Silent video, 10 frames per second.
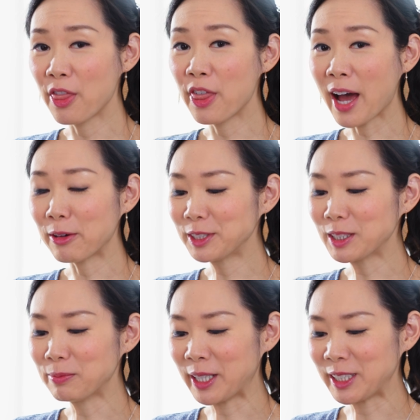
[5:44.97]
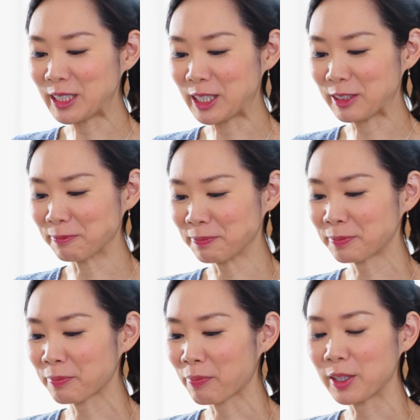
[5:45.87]
That was amazing.
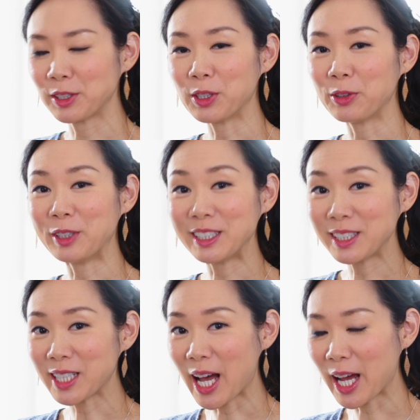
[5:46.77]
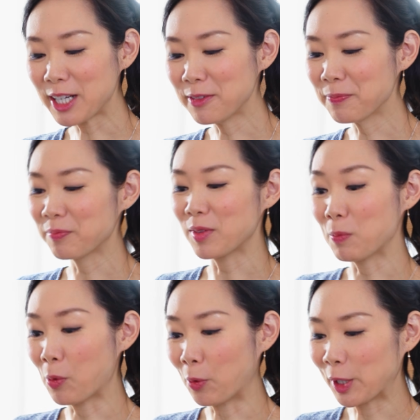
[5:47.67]
So inside, the
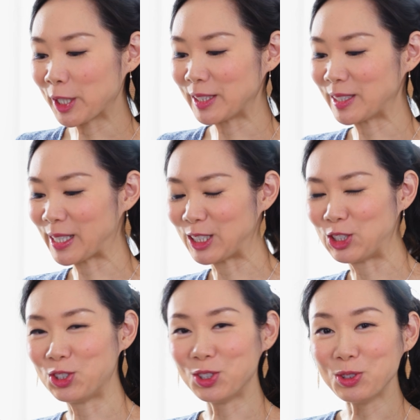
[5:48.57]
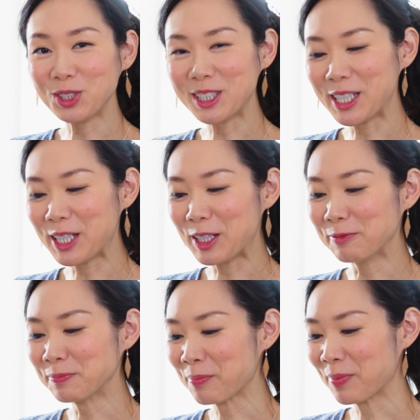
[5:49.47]
pork is like juicy
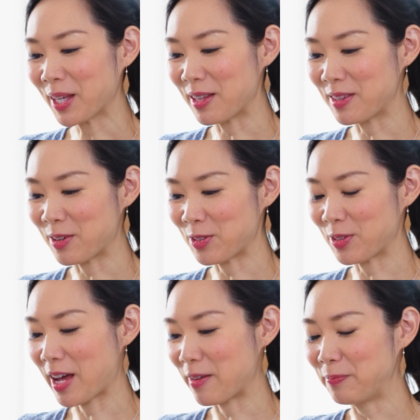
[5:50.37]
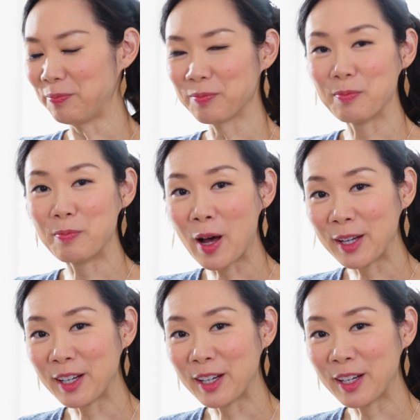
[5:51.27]
and there's that bun